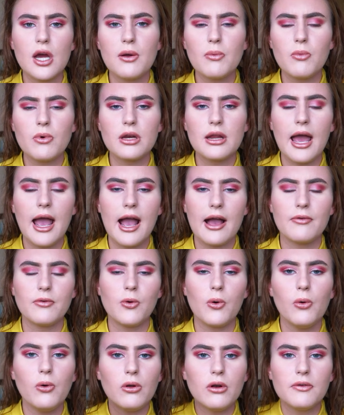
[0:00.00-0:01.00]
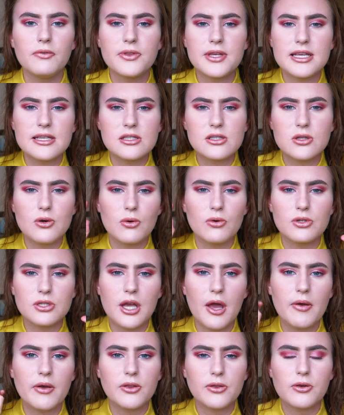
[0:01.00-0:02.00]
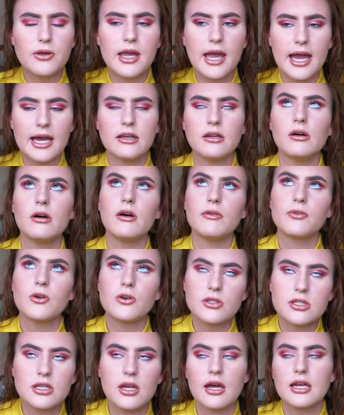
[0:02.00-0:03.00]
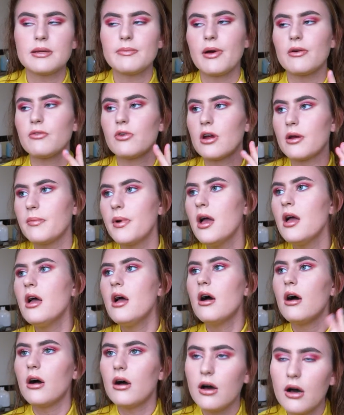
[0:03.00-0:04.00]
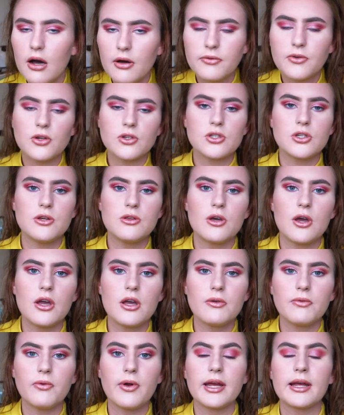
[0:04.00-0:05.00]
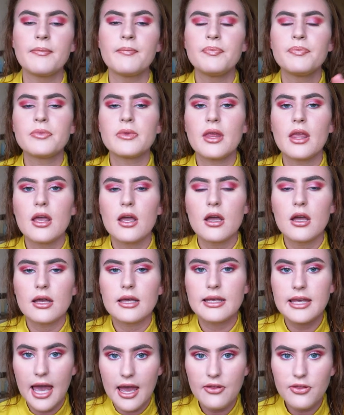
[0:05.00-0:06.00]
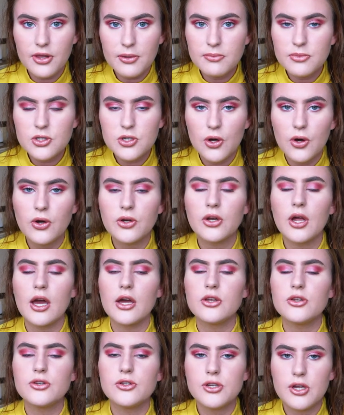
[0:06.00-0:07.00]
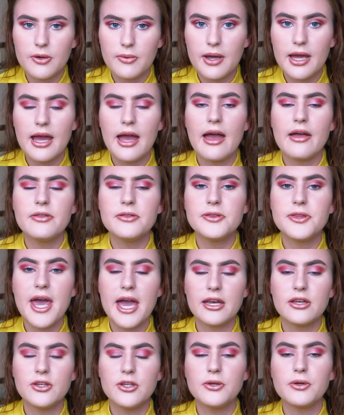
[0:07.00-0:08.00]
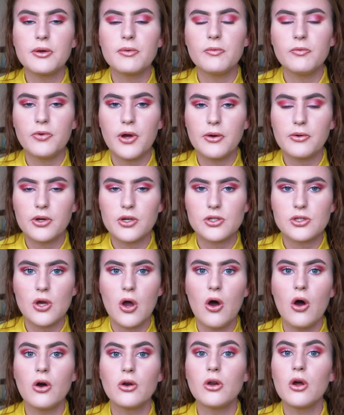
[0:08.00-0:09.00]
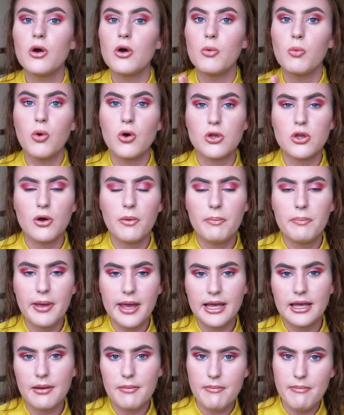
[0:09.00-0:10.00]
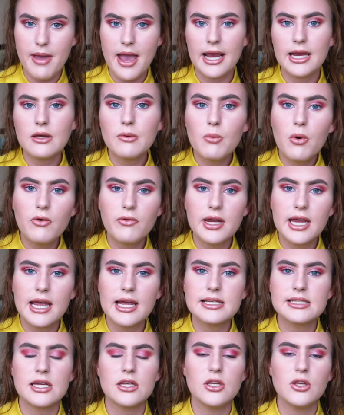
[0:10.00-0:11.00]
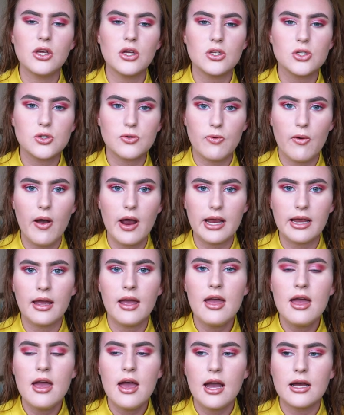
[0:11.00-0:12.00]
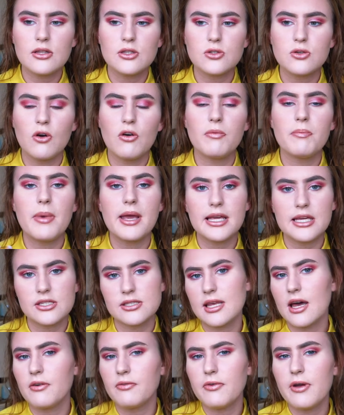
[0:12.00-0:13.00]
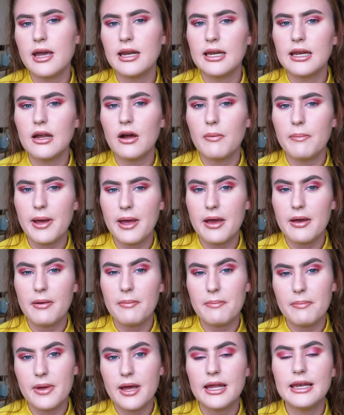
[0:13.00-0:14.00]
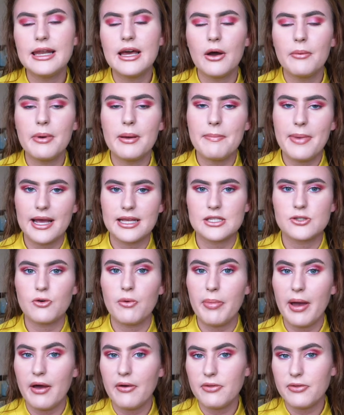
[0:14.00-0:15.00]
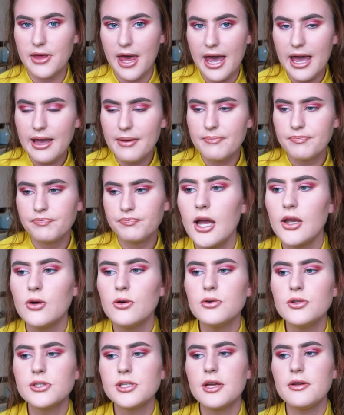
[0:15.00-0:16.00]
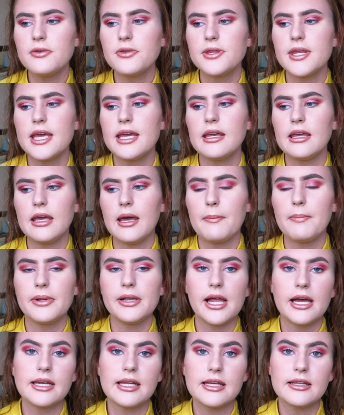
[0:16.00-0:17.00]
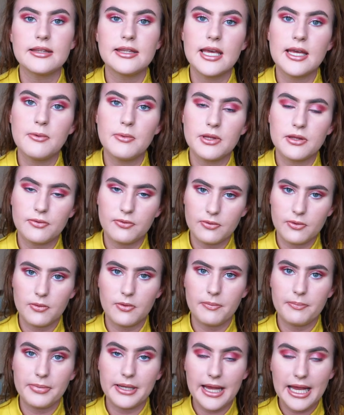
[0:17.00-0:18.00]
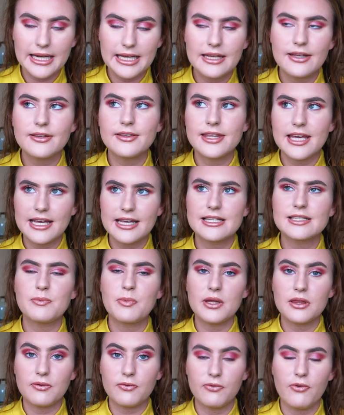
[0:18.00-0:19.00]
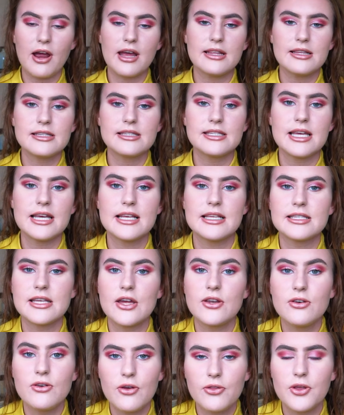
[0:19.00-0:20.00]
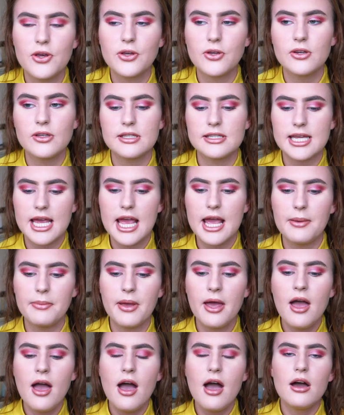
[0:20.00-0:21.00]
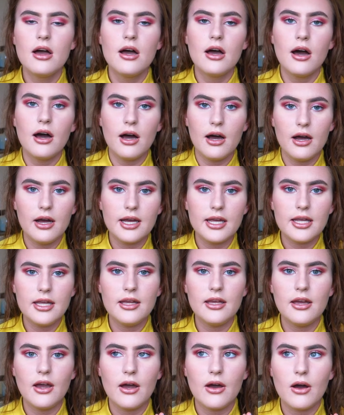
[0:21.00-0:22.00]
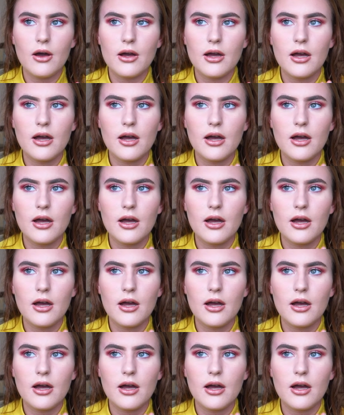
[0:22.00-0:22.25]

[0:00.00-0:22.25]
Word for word: don't want to have all of these thoughts going through your head oh I've got to tidy my room oh I've got to do the hoovering get them done and do it and then you can focus on what your big main worry is and you can try and sort of make yourself feel a little bit a little bit better about that I also think planning thing with planning things with friends is another good tip I